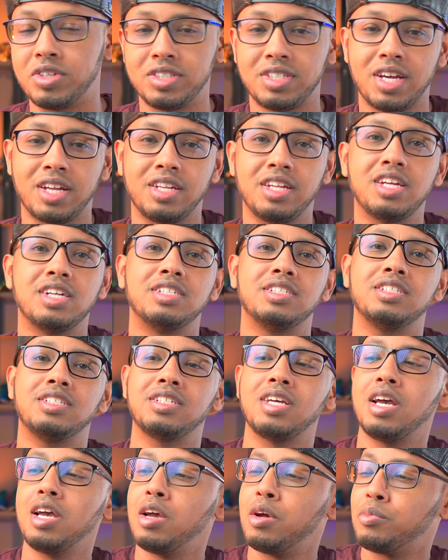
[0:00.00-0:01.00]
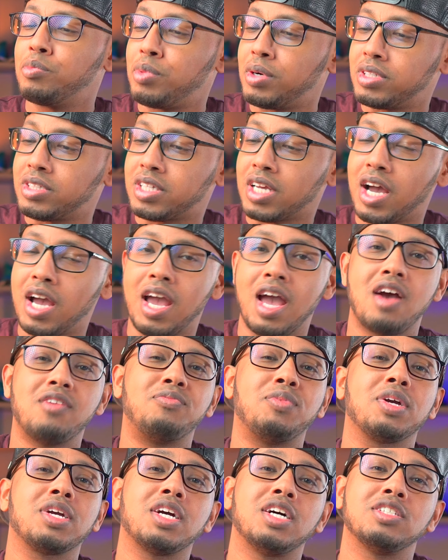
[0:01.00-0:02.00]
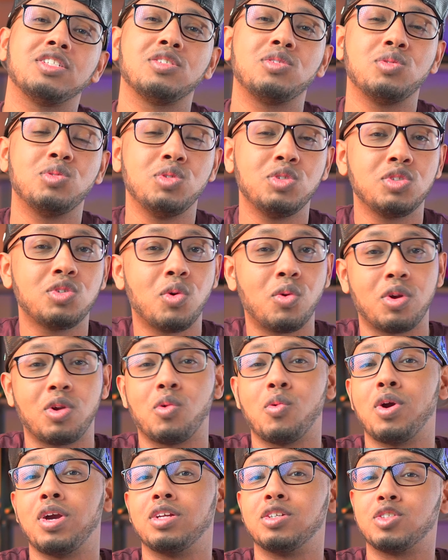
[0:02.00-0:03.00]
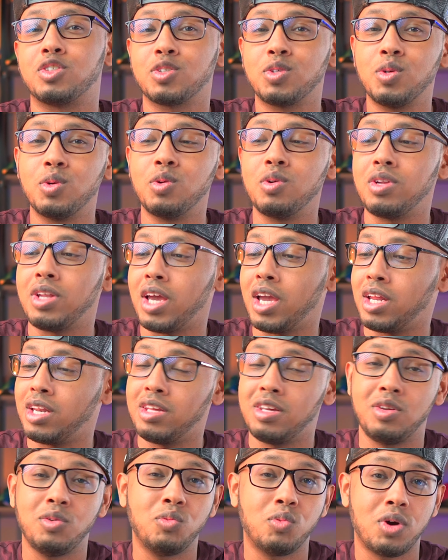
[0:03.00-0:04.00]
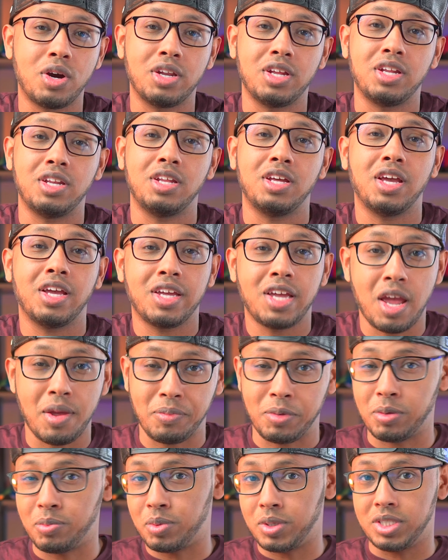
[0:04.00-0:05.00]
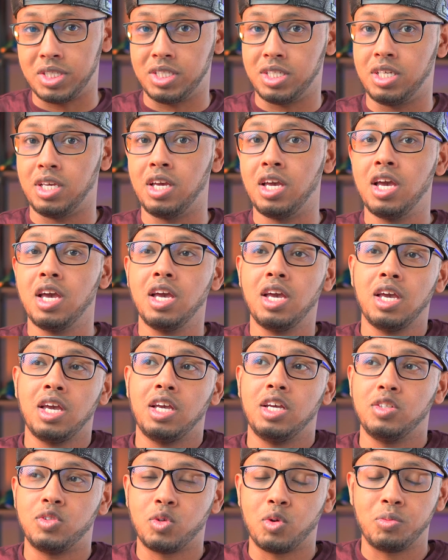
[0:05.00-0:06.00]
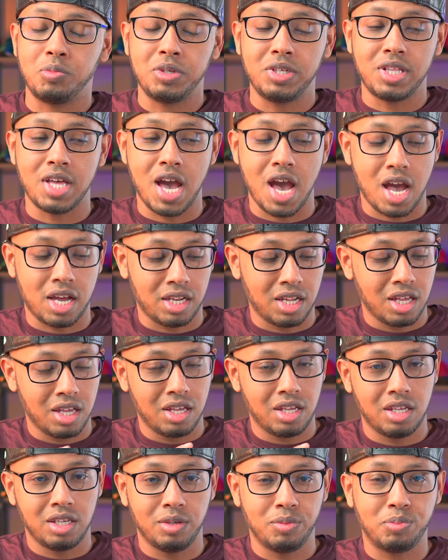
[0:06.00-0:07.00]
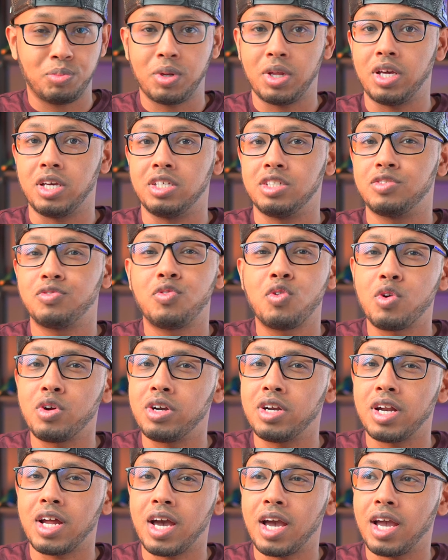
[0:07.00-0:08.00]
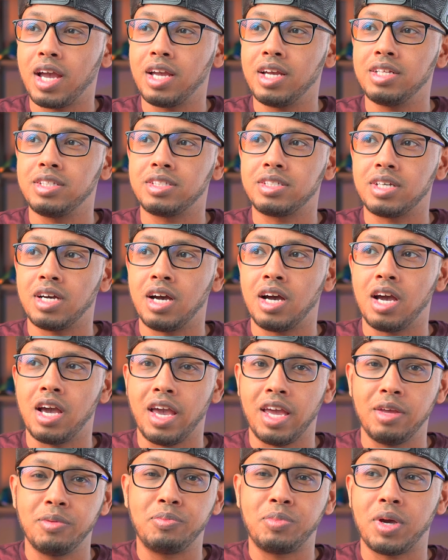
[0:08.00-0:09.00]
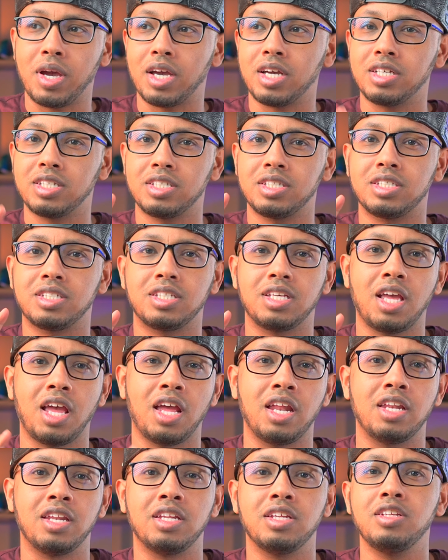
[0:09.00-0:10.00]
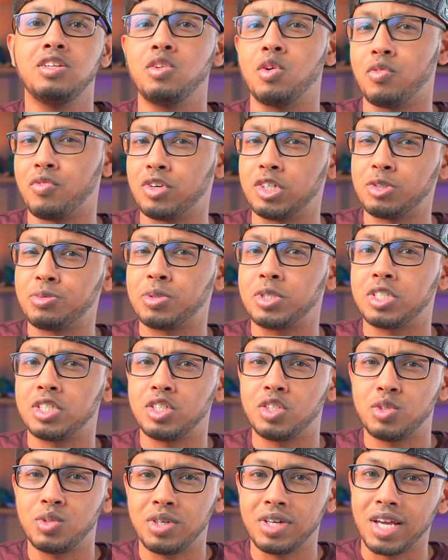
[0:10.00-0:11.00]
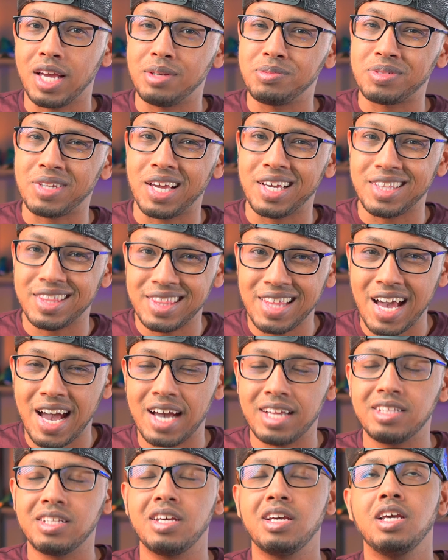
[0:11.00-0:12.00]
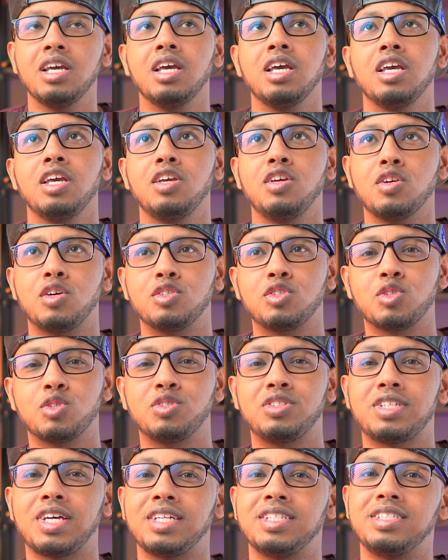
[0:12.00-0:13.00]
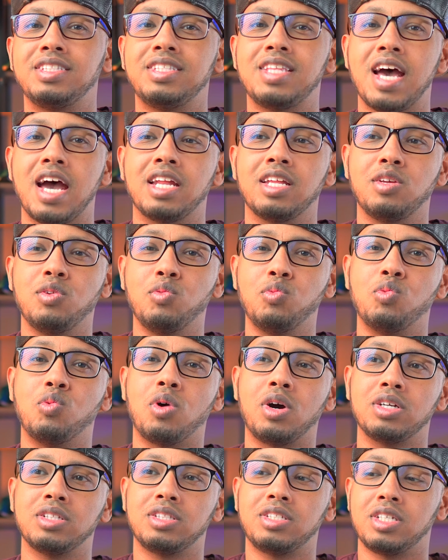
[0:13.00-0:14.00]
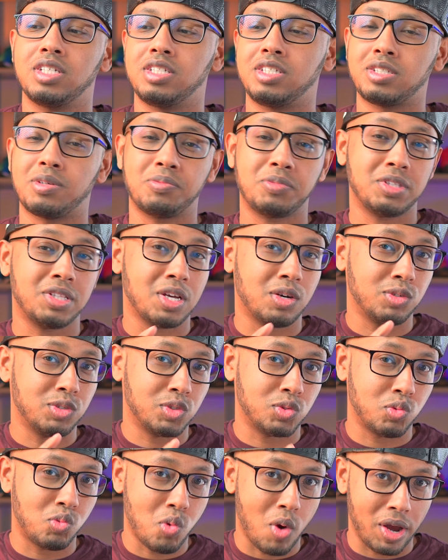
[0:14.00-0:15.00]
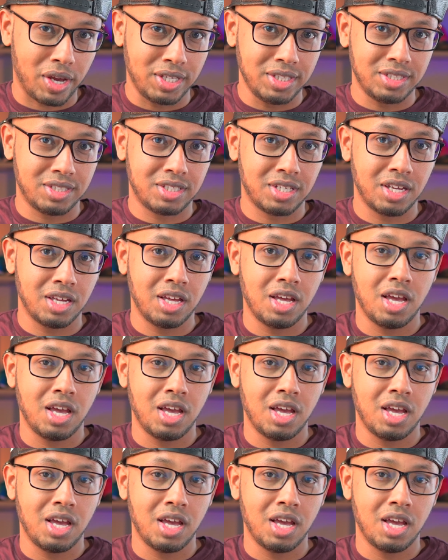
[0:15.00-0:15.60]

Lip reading: 10 years, but I have my cousin who's going away to school and he wanted a gaming PC. He told me that he plays Fortnite, Apex, and first person shooter games like that. He also said that he wanted something that was white